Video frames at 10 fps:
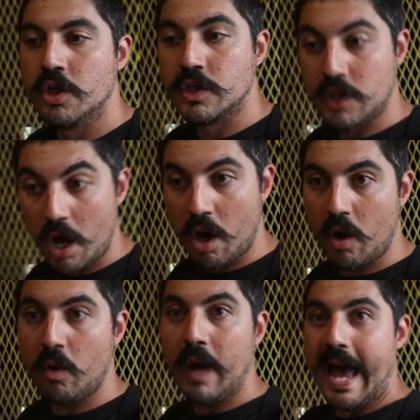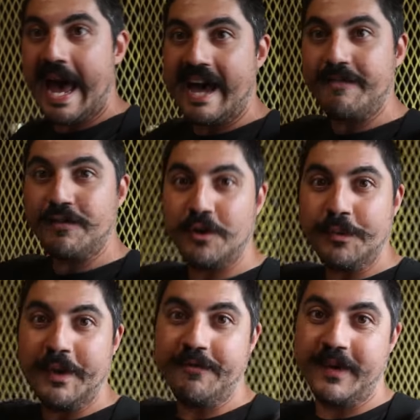So
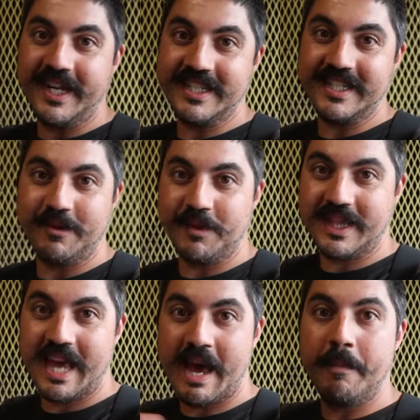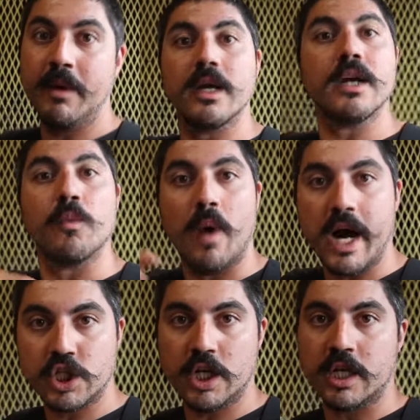after we finished with them
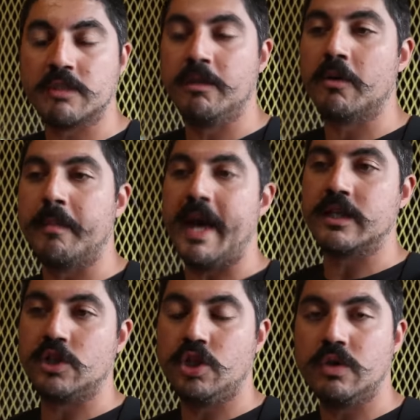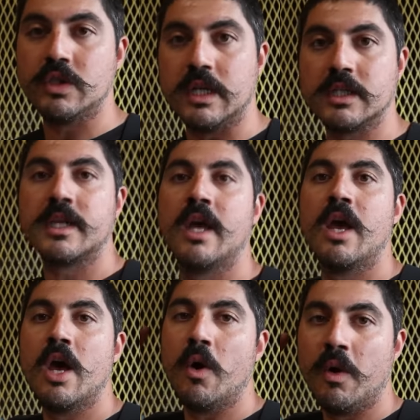watching us milk Massachusetts,
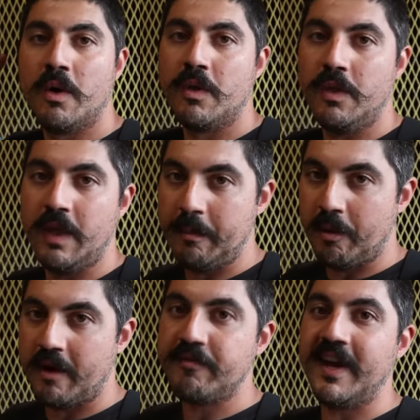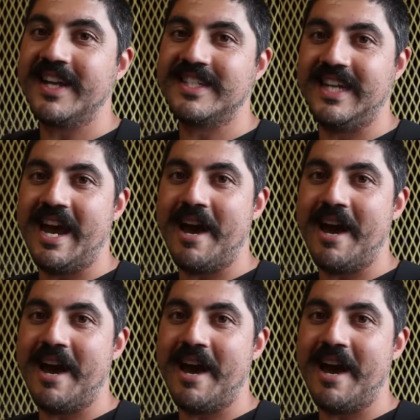they brought Fancy